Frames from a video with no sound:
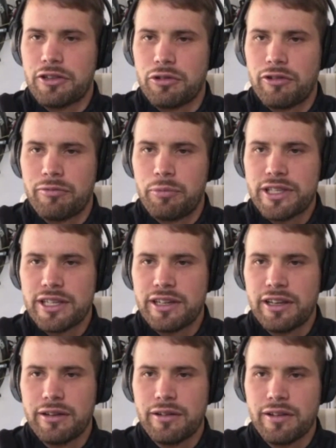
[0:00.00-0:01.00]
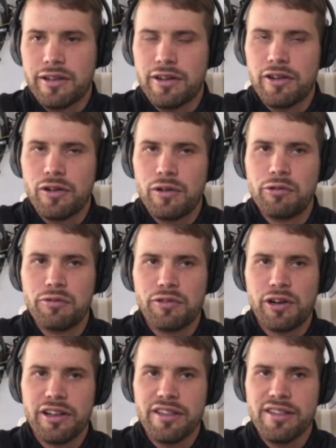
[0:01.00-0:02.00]
the Tour of Brittany in the north of
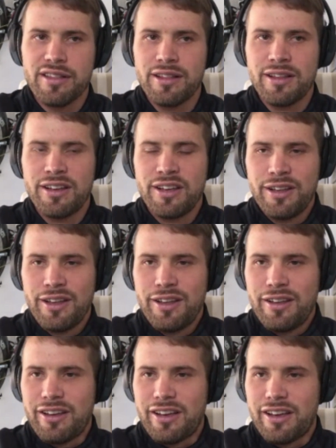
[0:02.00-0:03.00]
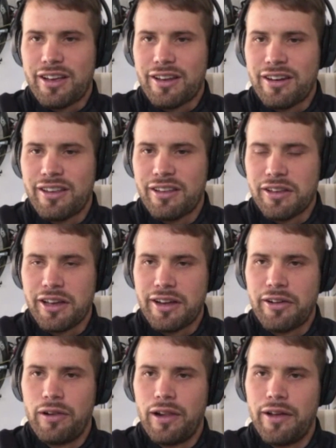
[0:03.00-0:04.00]
France. And yeah,
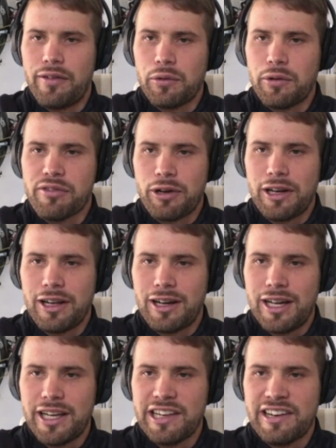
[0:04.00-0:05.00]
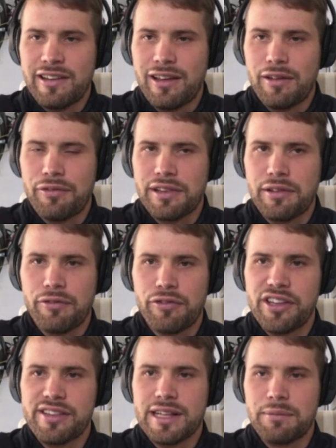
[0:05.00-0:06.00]
the level was really high. And I think the
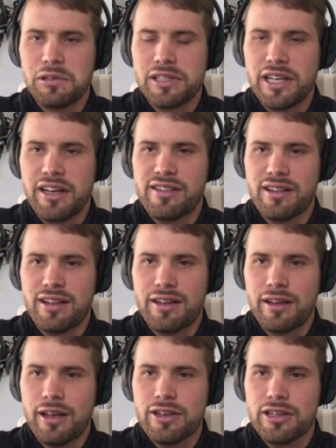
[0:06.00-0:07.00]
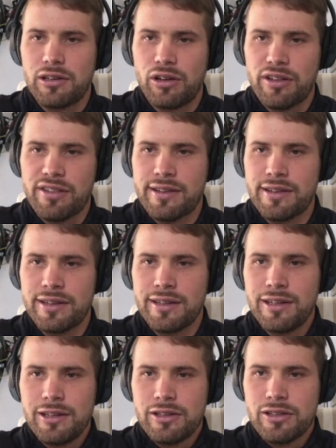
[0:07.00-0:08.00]
first couple of days I actually lost
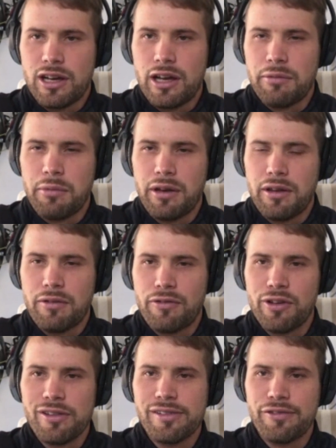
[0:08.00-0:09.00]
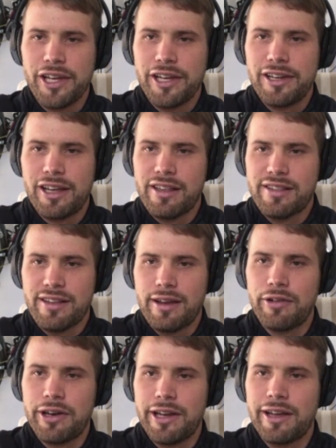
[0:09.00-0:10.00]
time in the first 3 days
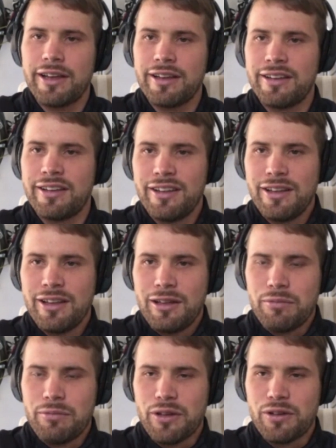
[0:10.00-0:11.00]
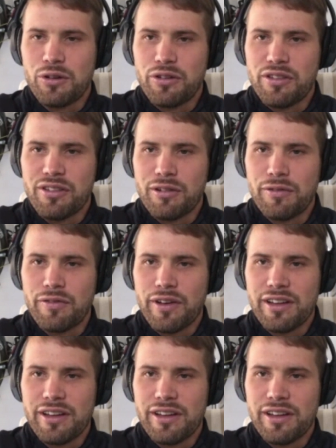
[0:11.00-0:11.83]
every day because of